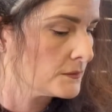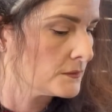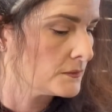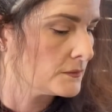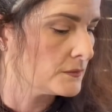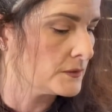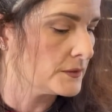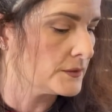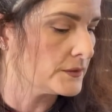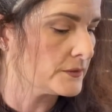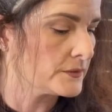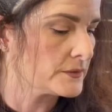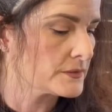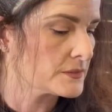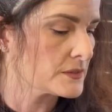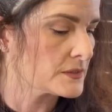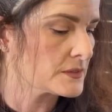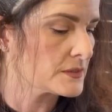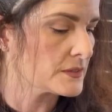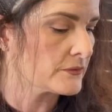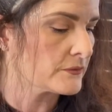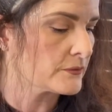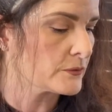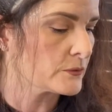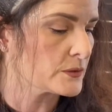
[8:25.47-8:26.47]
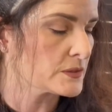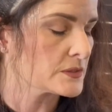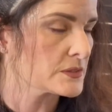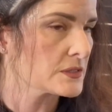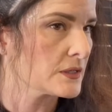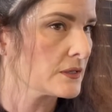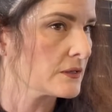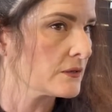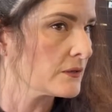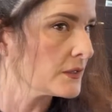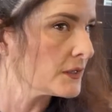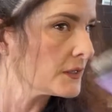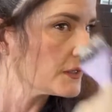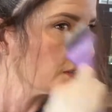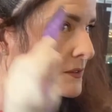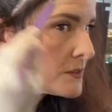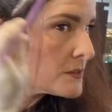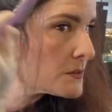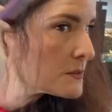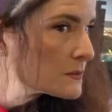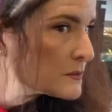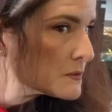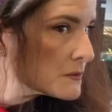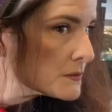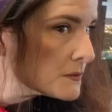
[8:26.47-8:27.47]
I know this is everyone's
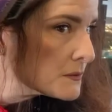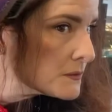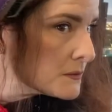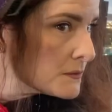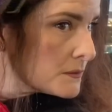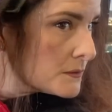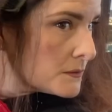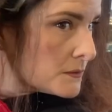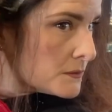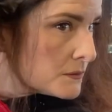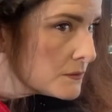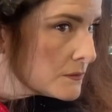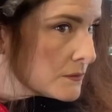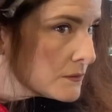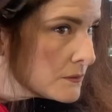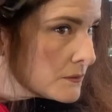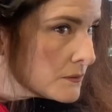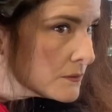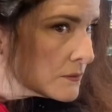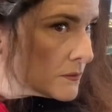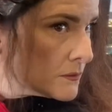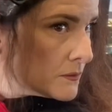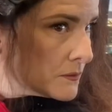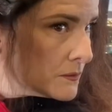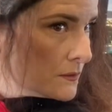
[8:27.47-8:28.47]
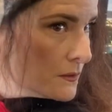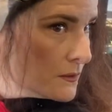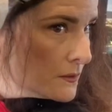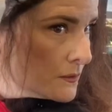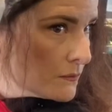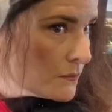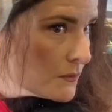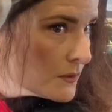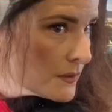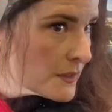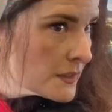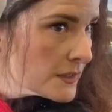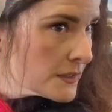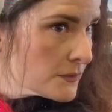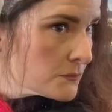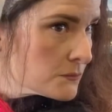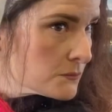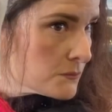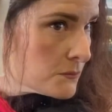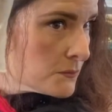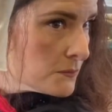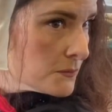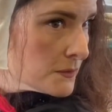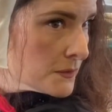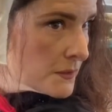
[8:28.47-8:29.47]
areas where they
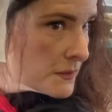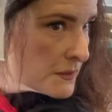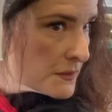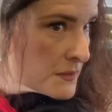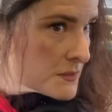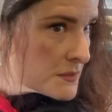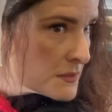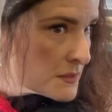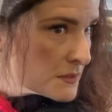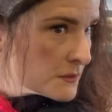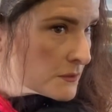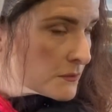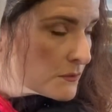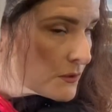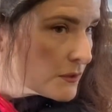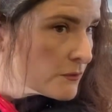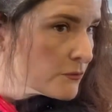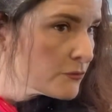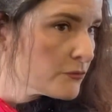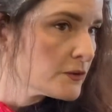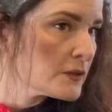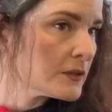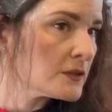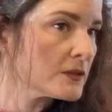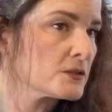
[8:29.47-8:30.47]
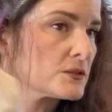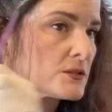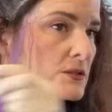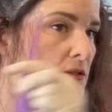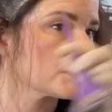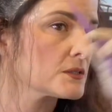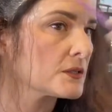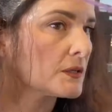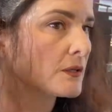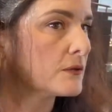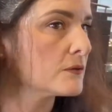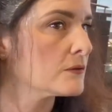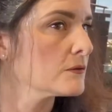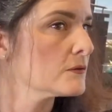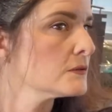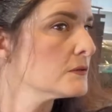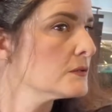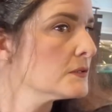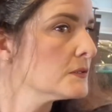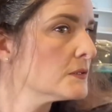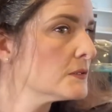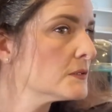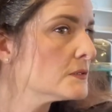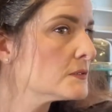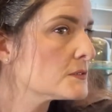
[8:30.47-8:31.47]
really see the gray first, so
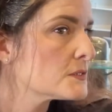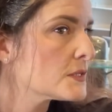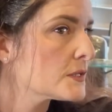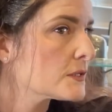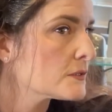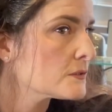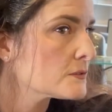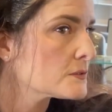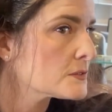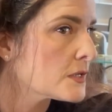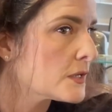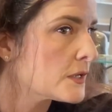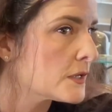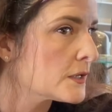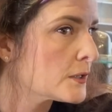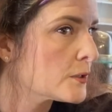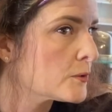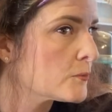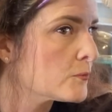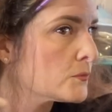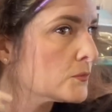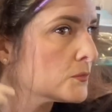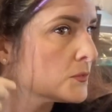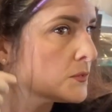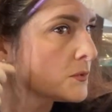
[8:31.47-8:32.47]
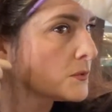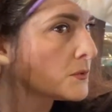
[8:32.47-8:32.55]
take your time.